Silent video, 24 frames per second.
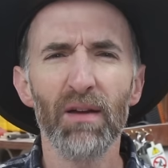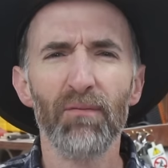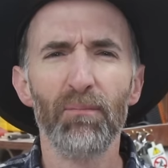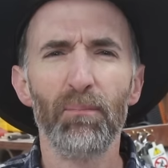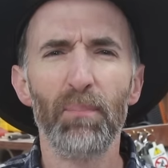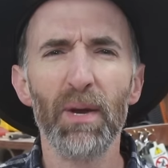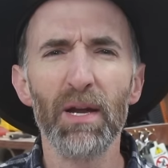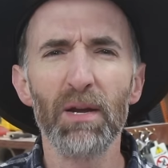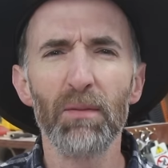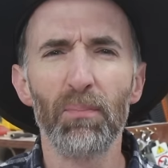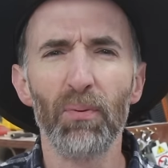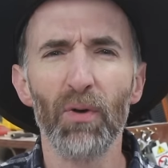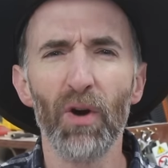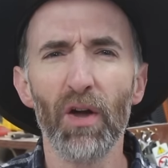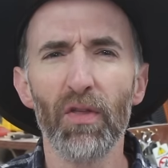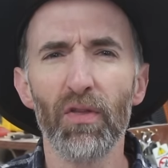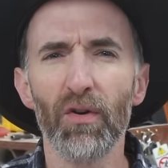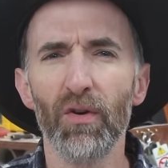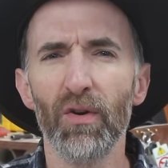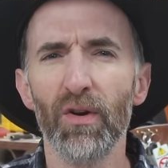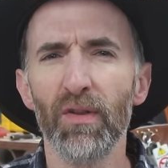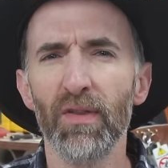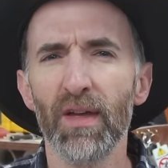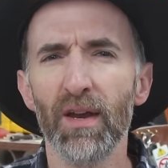of Big
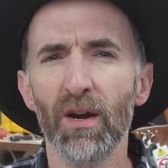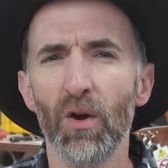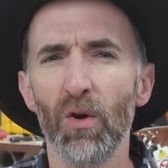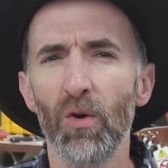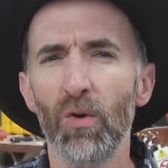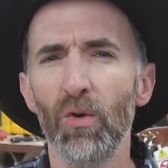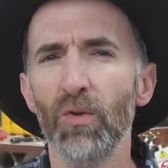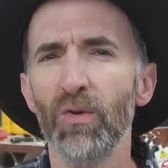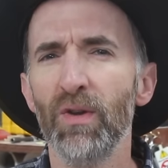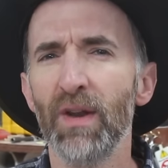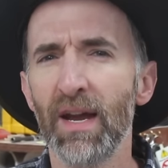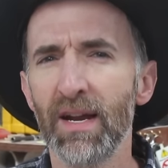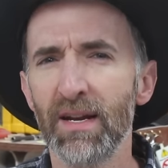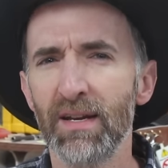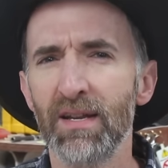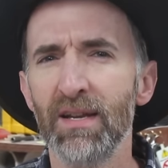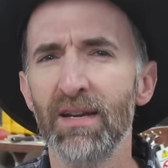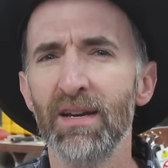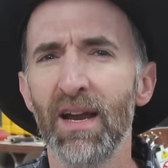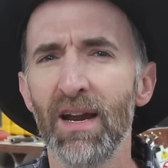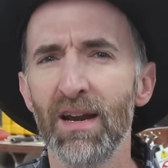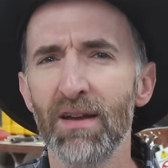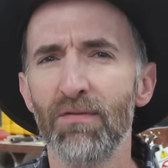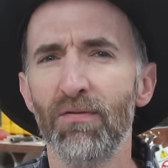Brother in that old
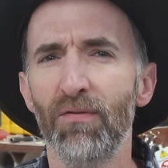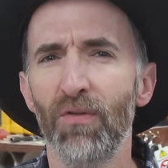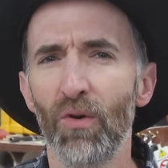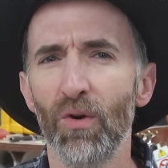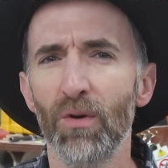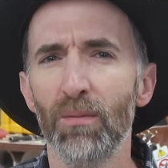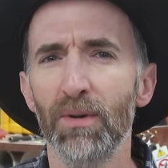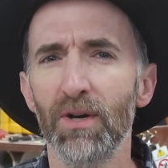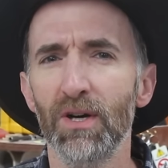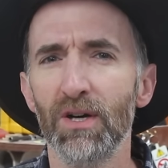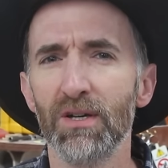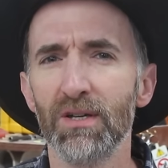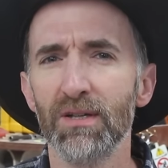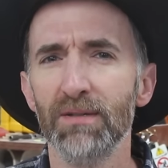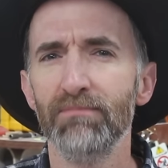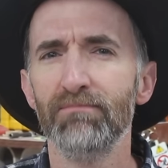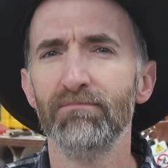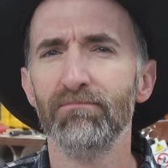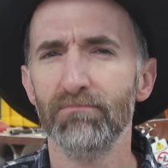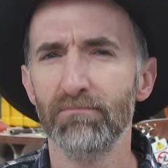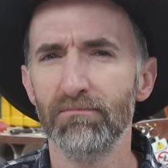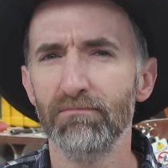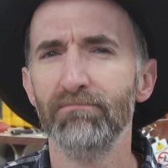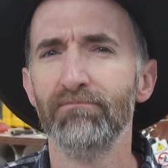1984 book.
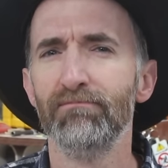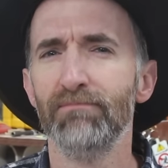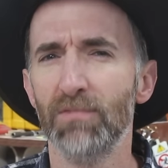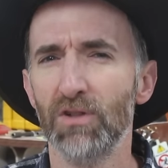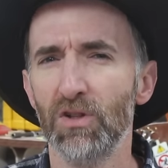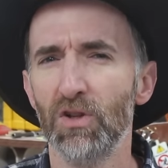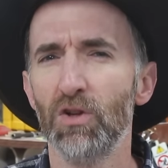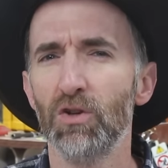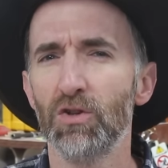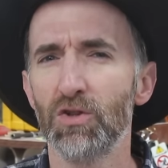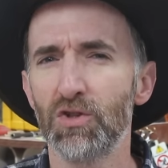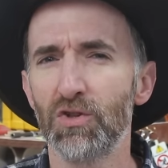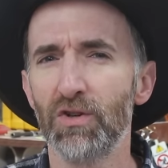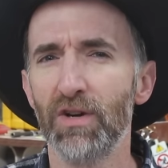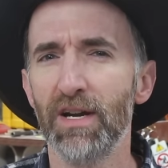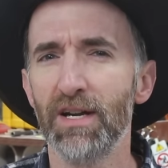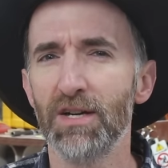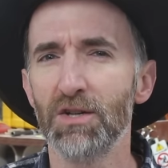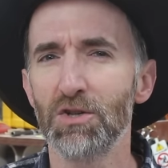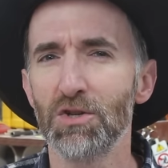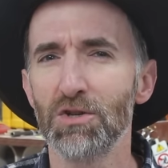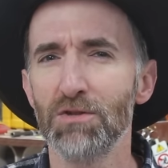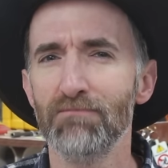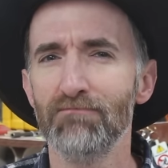Little
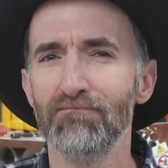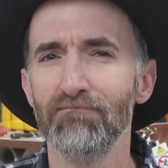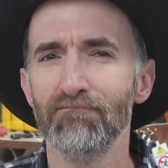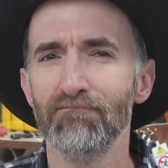strange.